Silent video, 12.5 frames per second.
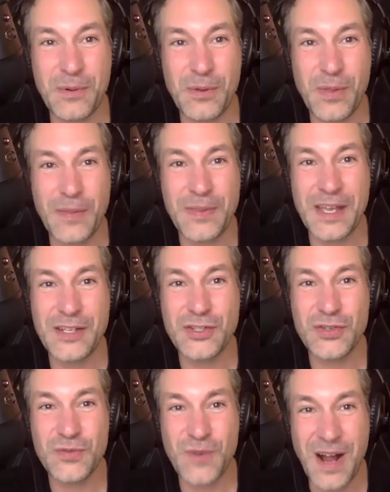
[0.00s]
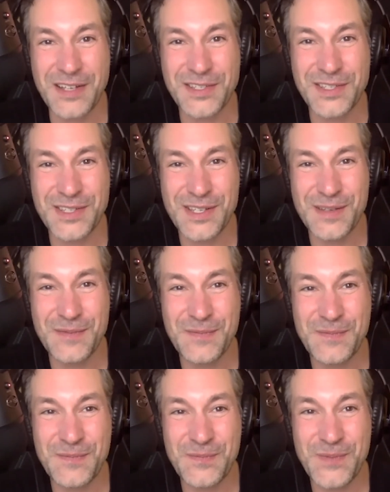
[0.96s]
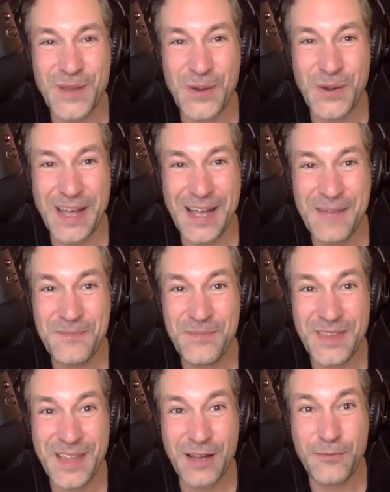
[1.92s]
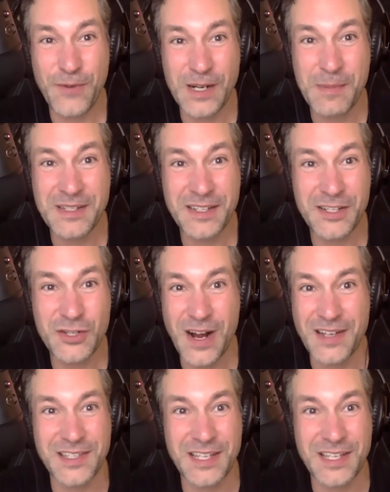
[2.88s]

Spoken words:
that they trust. Okay, like fundamentally trust.